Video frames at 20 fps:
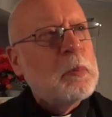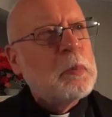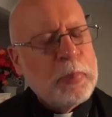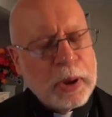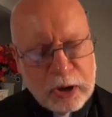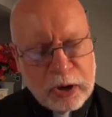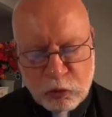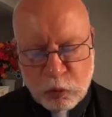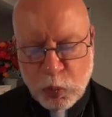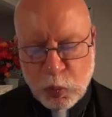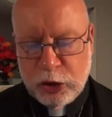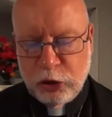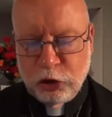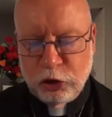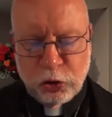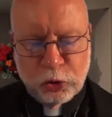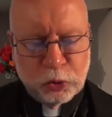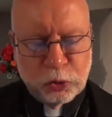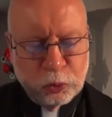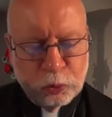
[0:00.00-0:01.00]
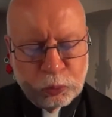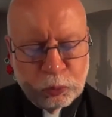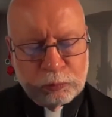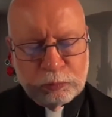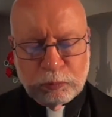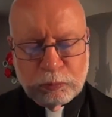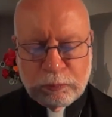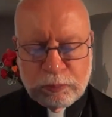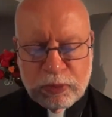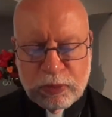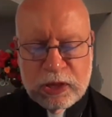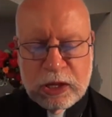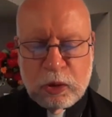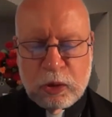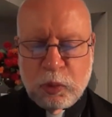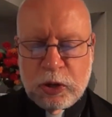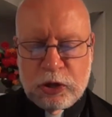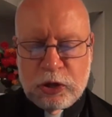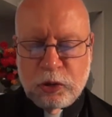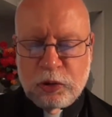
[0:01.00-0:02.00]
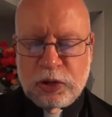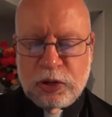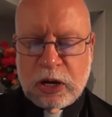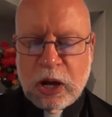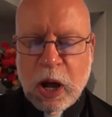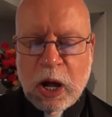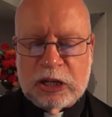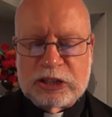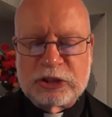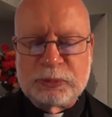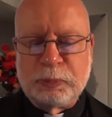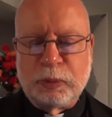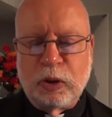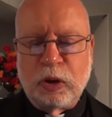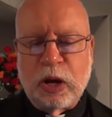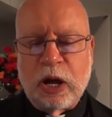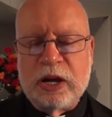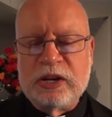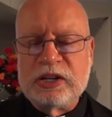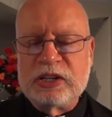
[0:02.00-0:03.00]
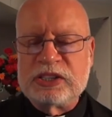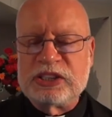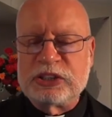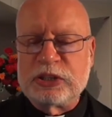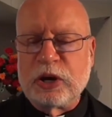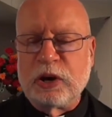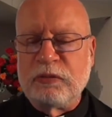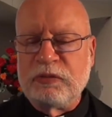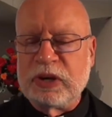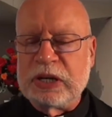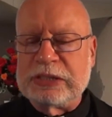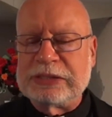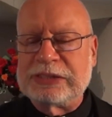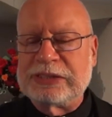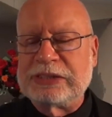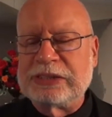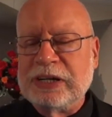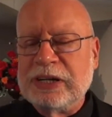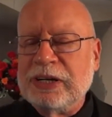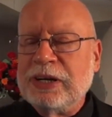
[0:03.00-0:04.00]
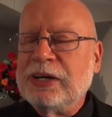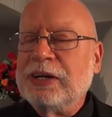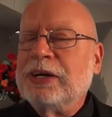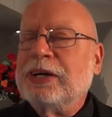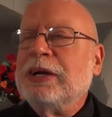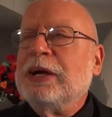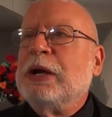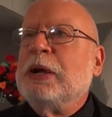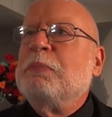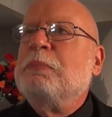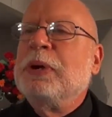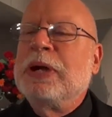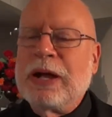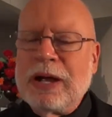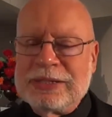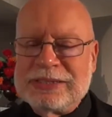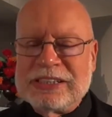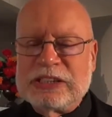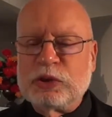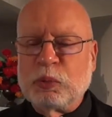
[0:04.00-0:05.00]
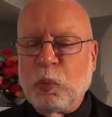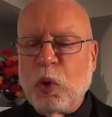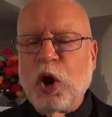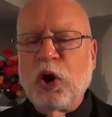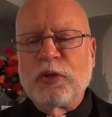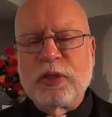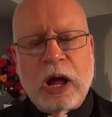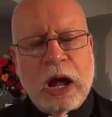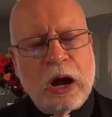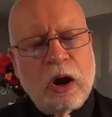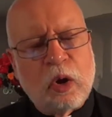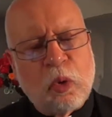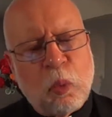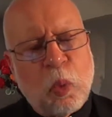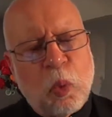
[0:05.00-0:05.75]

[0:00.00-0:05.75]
But if we do, then we do the gospel a disservice, because it's worth our